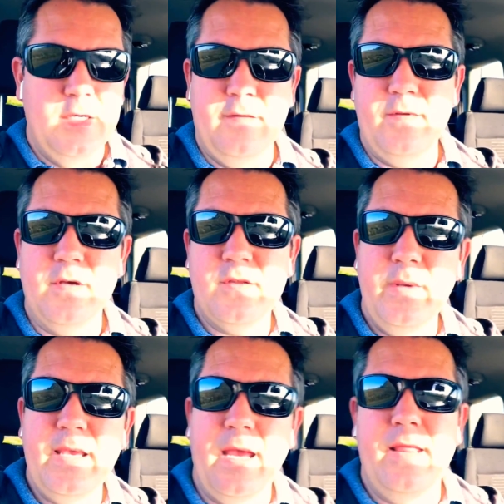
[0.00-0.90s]
of last
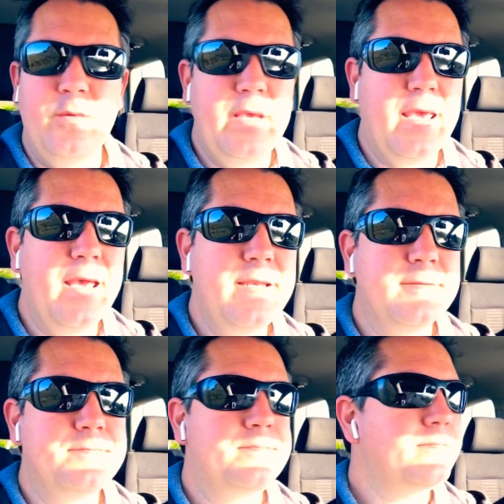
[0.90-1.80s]
week and the weekend.
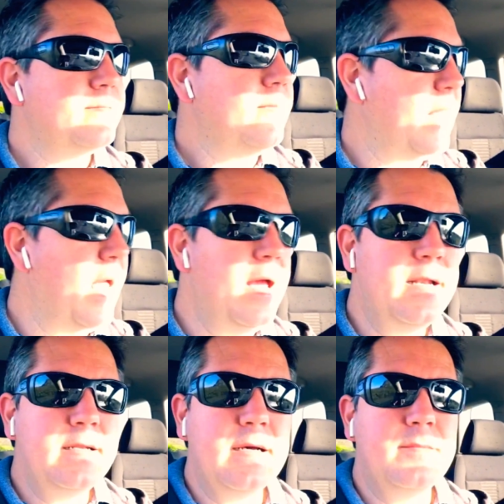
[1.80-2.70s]
And